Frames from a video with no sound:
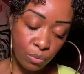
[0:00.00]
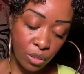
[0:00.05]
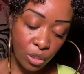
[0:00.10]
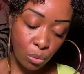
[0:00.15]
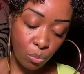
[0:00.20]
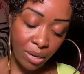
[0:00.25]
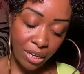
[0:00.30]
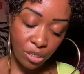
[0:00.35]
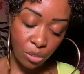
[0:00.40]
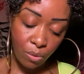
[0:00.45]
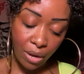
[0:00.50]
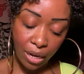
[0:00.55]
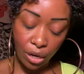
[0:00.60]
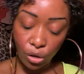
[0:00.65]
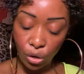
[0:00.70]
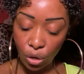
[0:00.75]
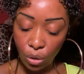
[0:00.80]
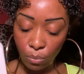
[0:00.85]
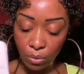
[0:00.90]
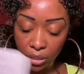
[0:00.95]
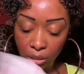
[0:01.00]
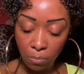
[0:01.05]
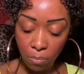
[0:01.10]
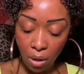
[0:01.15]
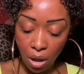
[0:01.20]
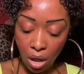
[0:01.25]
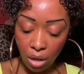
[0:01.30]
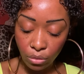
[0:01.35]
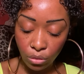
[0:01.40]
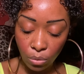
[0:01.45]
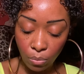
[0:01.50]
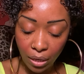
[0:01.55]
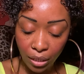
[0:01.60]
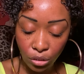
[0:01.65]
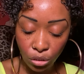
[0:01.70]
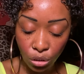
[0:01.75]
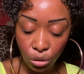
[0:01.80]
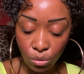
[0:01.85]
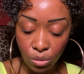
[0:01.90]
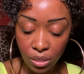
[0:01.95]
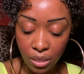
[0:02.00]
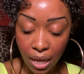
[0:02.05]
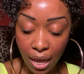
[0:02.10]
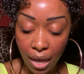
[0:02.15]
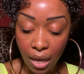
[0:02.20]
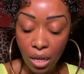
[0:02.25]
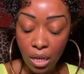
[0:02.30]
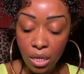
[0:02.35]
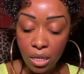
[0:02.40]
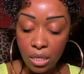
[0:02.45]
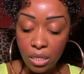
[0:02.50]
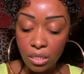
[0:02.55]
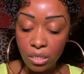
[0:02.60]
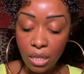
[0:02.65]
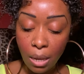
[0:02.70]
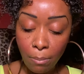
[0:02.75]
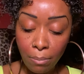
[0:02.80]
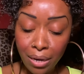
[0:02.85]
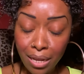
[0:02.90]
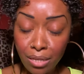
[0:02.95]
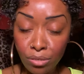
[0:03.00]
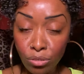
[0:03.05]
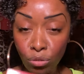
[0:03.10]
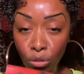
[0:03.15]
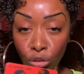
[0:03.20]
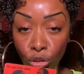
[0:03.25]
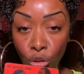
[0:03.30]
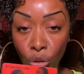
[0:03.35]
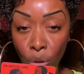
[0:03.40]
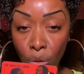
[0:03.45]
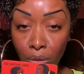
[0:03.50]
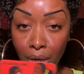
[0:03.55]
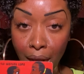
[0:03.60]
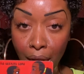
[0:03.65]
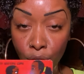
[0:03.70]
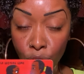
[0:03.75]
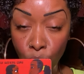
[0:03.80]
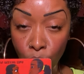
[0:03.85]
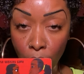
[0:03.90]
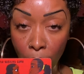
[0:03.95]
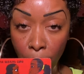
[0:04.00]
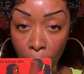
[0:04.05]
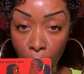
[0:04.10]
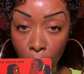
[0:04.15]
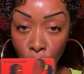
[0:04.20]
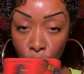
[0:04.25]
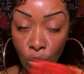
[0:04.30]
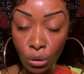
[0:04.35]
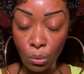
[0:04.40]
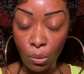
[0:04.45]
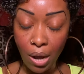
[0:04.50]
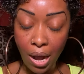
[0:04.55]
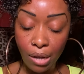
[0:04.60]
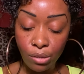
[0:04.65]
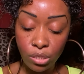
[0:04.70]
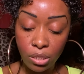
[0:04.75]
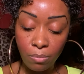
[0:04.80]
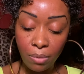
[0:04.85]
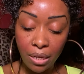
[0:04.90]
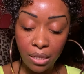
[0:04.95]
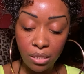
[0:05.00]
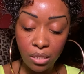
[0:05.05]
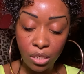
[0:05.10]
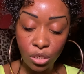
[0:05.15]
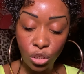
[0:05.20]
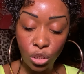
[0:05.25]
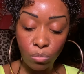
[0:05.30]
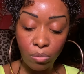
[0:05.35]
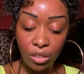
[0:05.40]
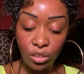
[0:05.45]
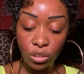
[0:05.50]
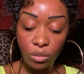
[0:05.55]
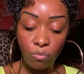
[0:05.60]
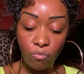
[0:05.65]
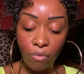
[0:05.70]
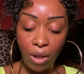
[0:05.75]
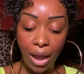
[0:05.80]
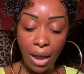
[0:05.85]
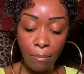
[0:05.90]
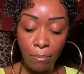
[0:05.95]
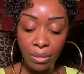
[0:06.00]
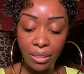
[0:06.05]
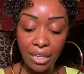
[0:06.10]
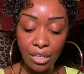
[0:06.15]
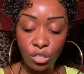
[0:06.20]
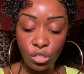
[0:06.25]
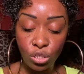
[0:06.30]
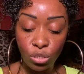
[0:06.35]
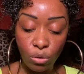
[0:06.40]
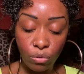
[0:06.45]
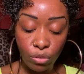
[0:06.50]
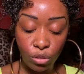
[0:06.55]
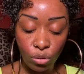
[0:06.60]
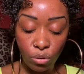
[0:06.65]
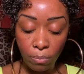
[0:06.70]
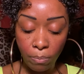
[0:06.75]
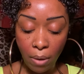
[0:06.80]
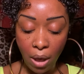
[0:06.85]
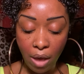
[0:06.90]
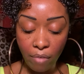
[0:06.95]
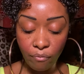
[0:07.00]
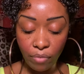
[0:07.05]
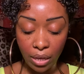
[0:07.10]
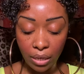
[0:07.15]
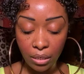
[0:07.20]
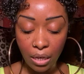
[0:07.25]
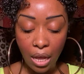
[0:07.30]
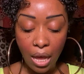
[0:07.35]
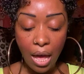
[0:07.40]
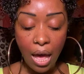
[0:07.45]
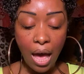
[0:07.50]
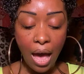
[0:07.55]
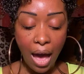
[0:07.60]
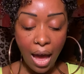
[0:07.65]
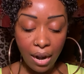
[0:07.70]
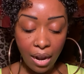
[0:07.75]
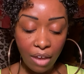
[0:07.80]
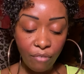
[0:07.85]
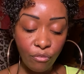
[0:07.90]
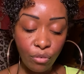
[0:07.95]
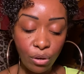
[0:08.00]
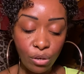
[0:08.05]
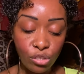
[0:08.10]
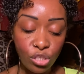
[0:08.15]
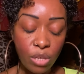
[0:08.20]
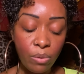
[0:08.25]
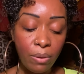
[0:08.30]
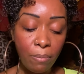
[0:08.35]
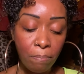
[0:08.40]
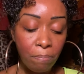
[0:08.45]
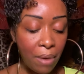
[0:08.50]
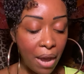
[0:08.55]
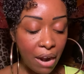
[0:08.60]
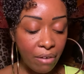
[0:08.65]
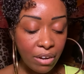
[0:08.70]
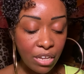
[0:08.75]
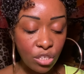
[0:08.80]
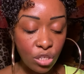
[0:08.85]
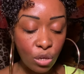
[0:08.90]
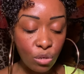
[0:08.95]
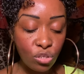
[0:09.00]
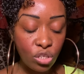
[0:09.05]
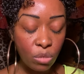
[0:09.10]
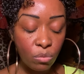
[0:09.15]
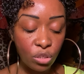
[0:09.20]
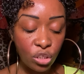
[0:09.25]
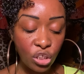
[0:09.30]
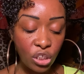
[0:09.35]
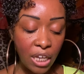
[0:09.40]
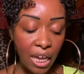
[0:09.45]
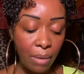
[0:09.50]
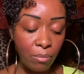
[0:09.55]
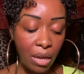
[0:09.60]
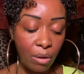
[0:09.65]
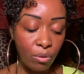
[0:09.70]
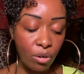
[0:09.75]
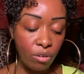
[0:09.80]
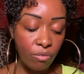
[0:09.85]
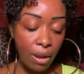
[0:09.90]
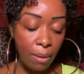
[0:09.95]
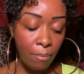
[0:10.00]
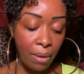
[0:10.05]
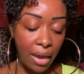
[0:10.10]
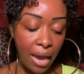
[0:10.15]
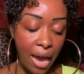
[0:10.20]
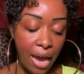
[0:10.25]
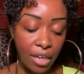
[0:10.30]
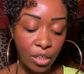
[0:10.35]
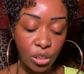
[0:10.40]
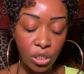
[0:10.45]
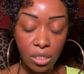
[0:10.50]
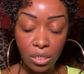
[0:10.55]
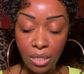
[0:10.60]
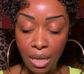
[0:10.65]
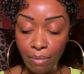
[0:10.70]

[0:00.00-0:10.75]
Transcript: Which way do I go? Which path do I choose? Yeah, somebody's not sure on how to approach you or how to make a situation right, but they just know that you're perfect. And I feel oh so embarrassed, oh so ashamed. I regret my actions.